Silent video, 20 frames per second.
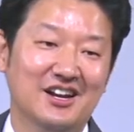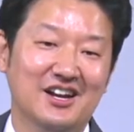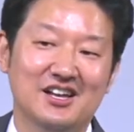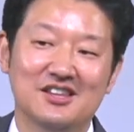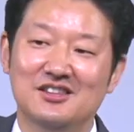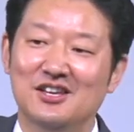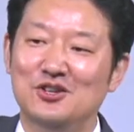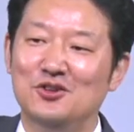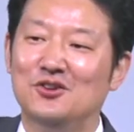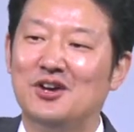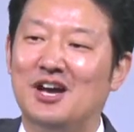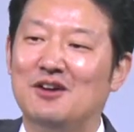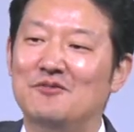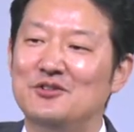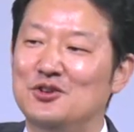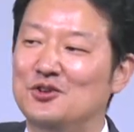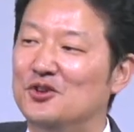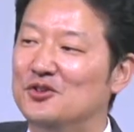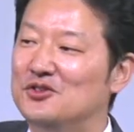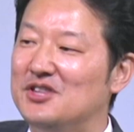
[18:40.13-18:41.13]
And then you have,
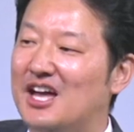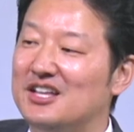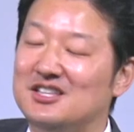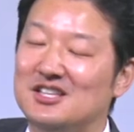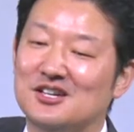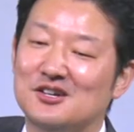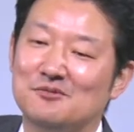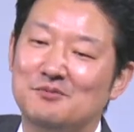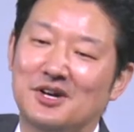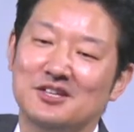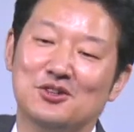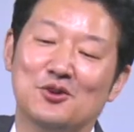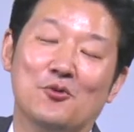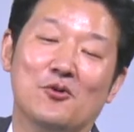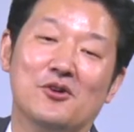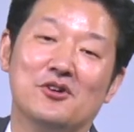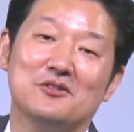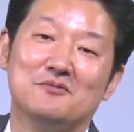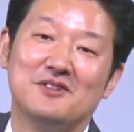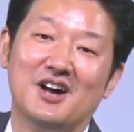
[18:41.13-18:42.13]
nothing about the
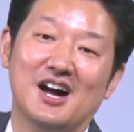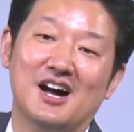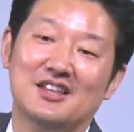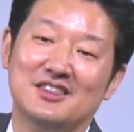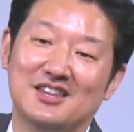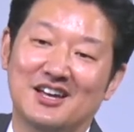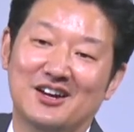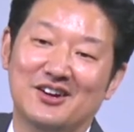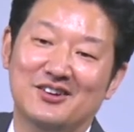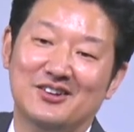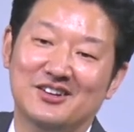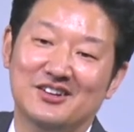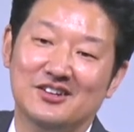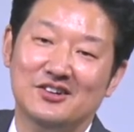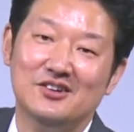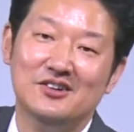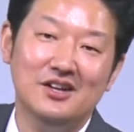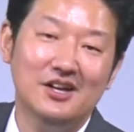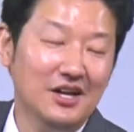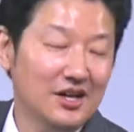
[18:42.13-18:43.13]
Word of God
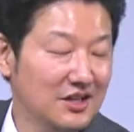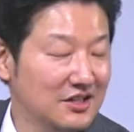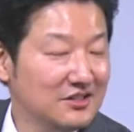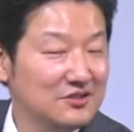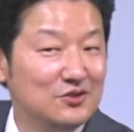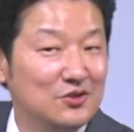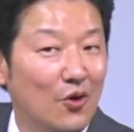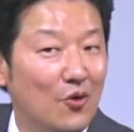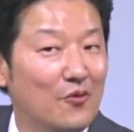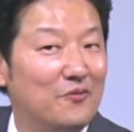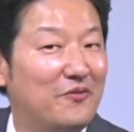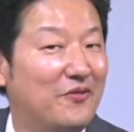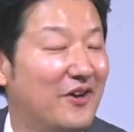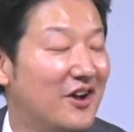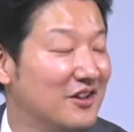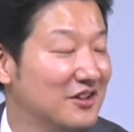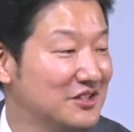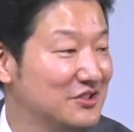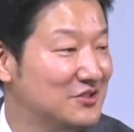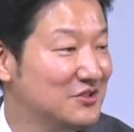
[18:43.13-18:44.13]
now, Don't
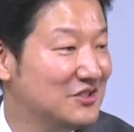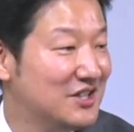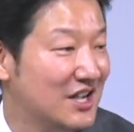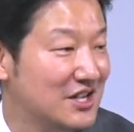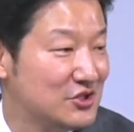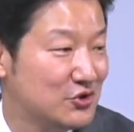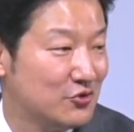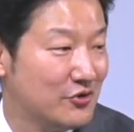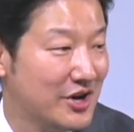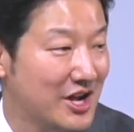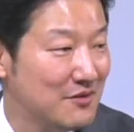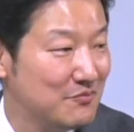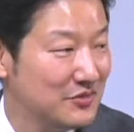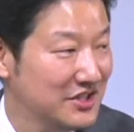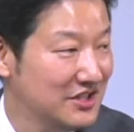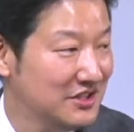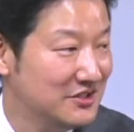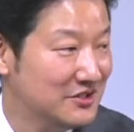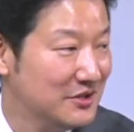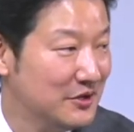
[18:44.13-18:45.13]
fall into that trap
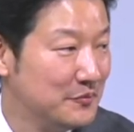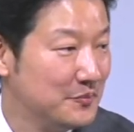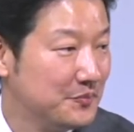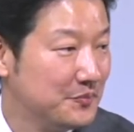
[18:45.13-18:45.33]
either.